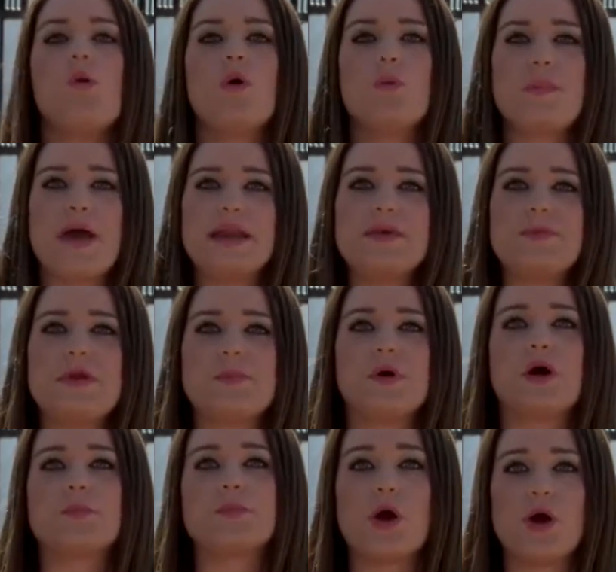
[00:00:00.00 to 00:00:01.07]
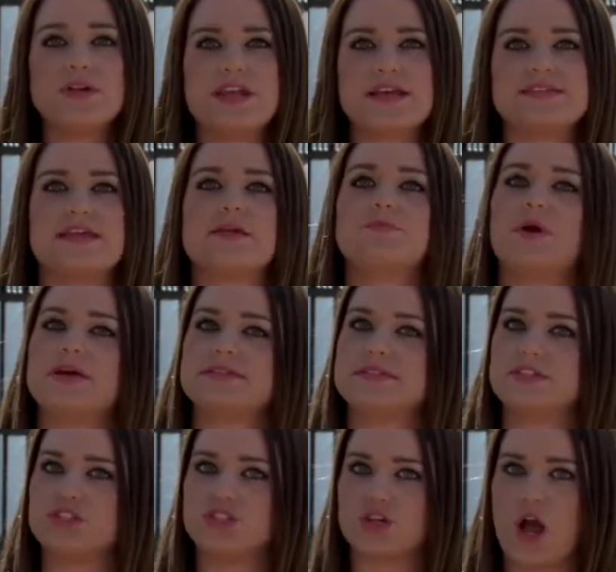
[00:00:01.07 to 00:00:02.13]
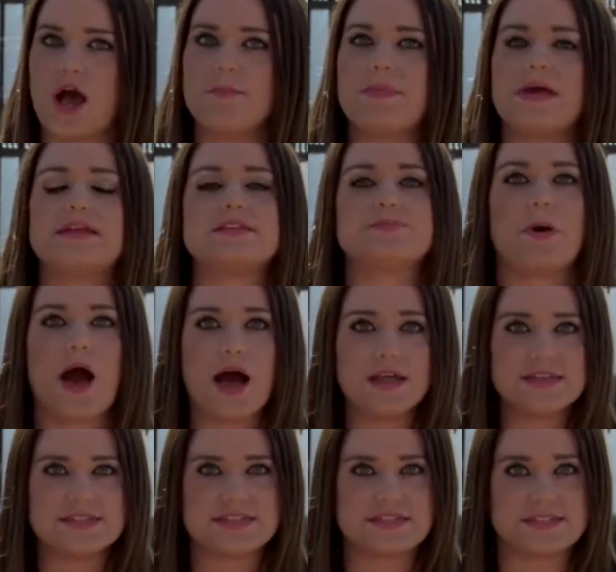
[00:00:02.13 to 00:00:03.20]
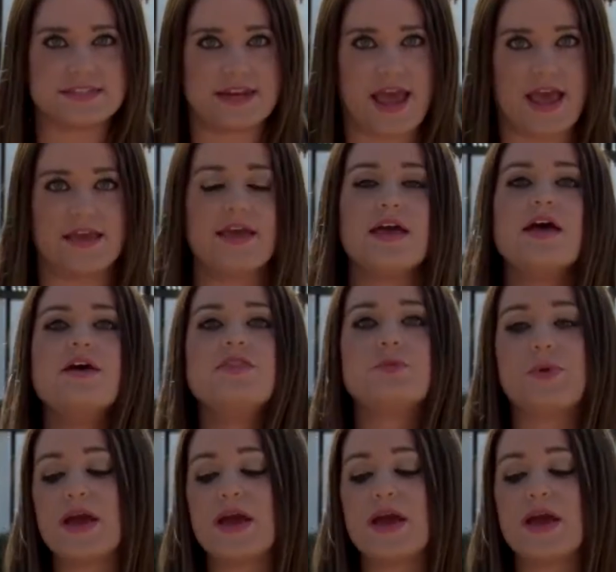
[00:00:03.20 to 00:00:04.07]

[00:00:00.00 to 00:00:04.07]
While many people are protesting President Trump and his policies today, the